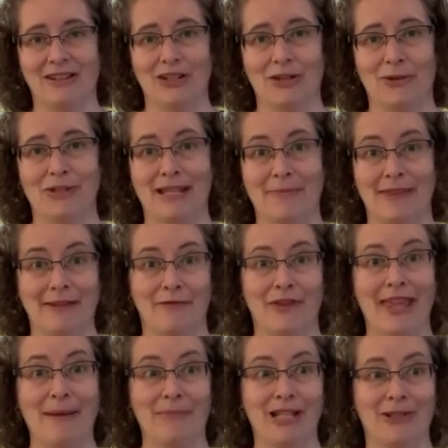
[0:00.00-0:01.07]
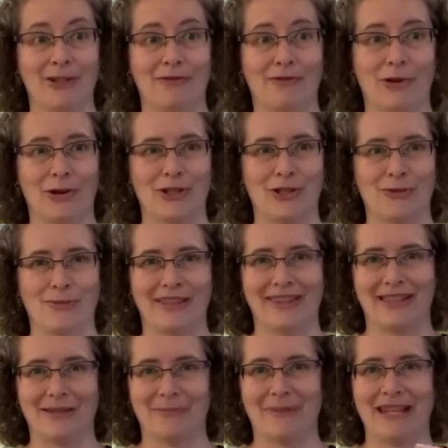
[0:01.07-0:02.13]
you know, something for them to look forward to when
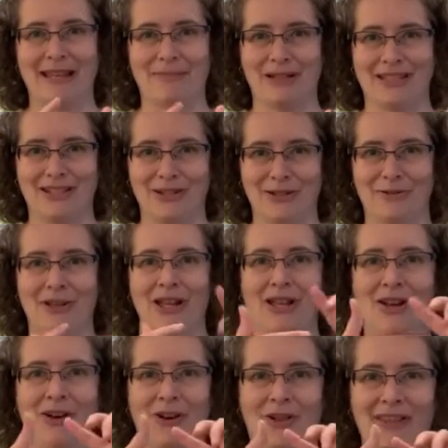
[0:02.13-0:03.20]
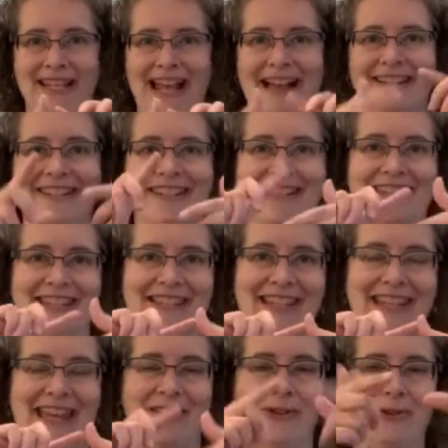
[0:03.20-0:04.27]
they'll be able to do all the actions as
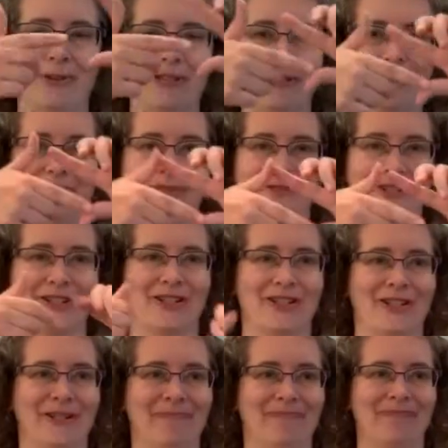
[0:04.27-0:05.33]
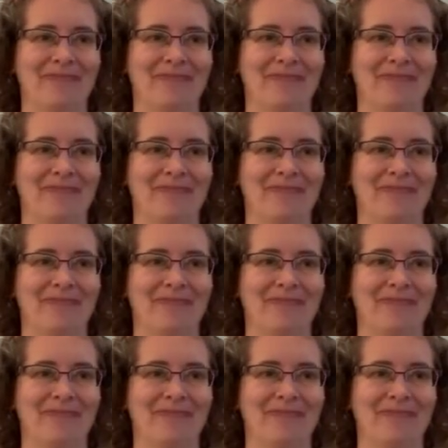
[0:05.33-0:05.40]
they get older, for sure.